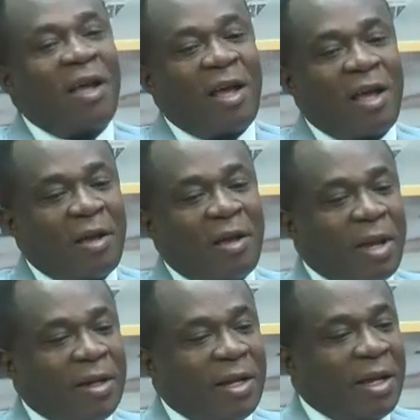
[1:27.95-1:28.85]

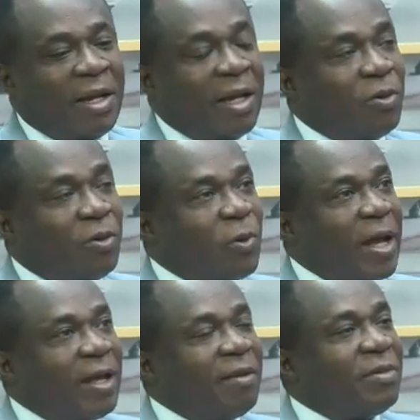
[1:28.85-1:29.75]
And that was
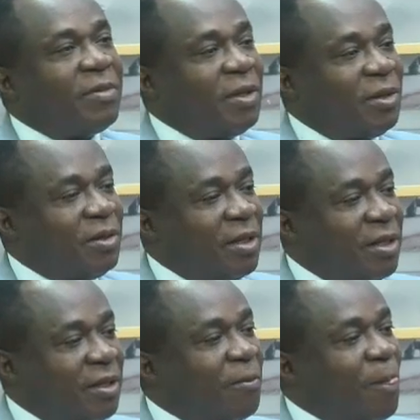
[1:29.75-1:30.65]
why
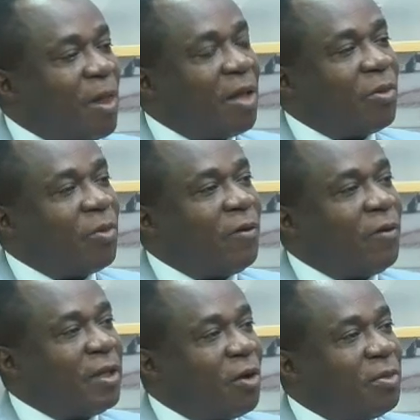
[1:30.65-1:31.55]
one of
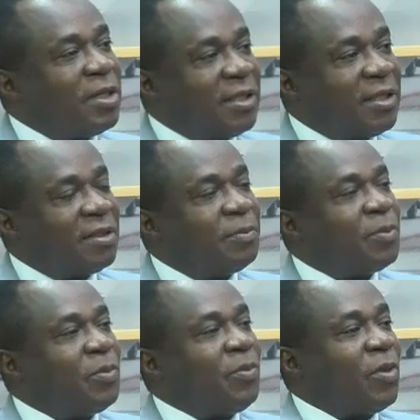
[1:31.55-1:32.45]
the objectives
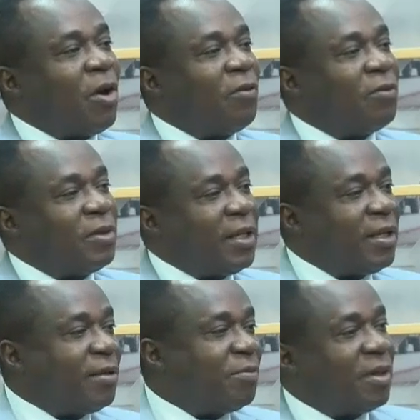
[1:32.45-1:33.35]
of
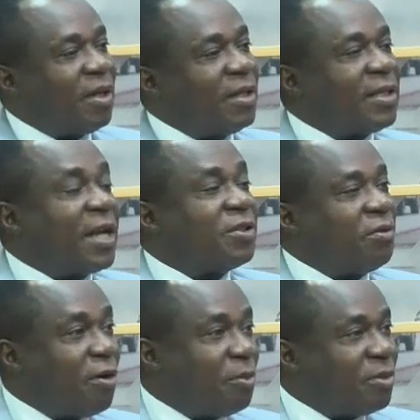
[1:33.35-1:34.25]
the tax
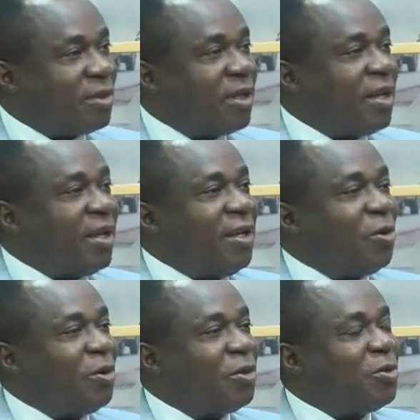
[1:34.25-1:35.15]
reforms,
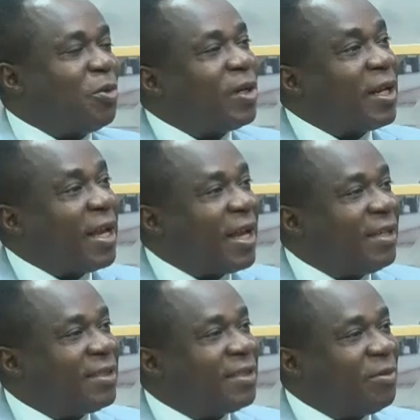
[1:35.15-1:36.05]
is to
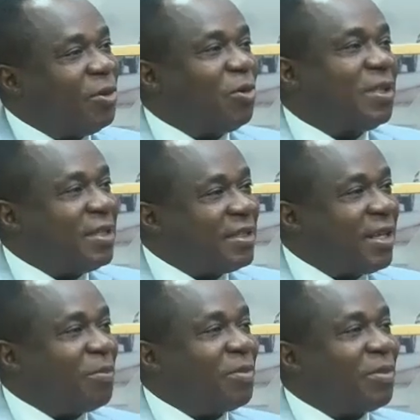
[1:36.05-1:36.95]
modernize,
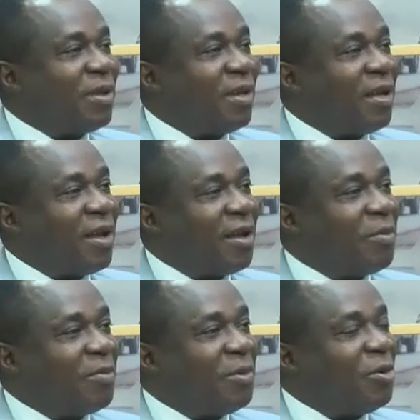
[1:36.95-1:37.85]

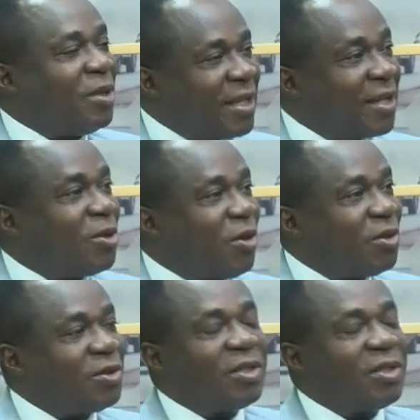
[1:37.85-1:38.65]
the tax laws.